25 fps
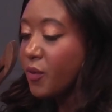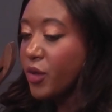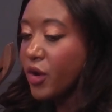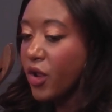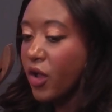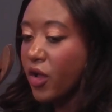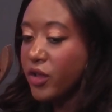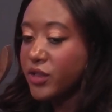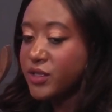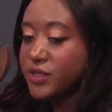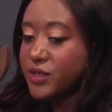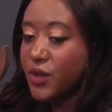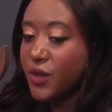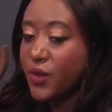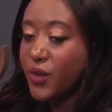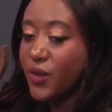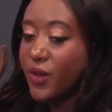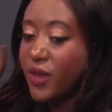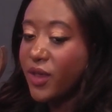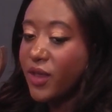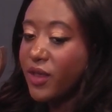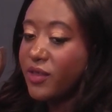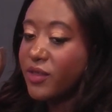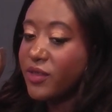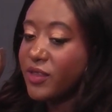but also
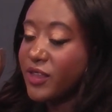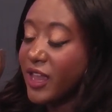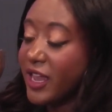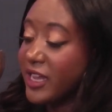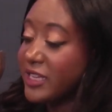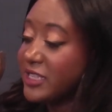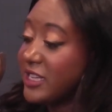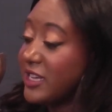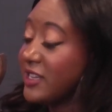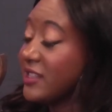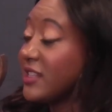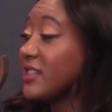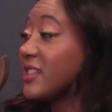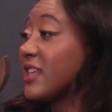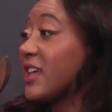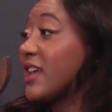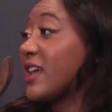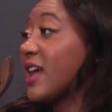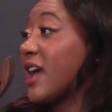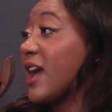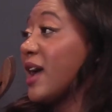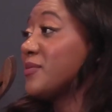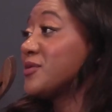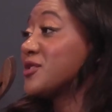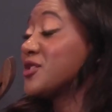the idea that they
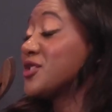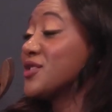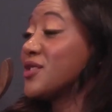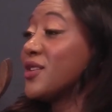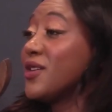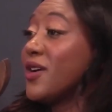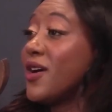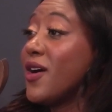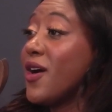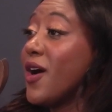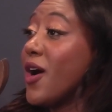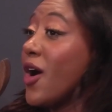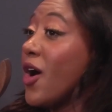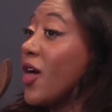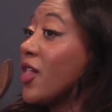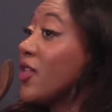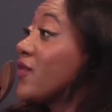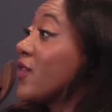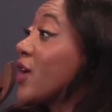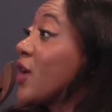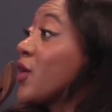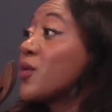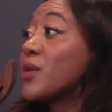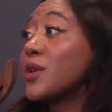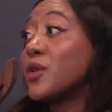captured all of
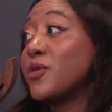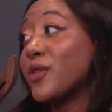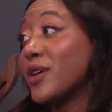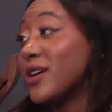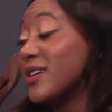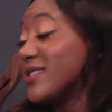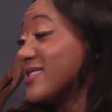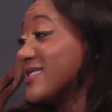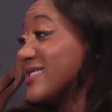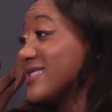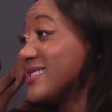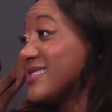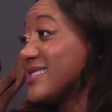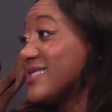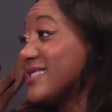our reruns.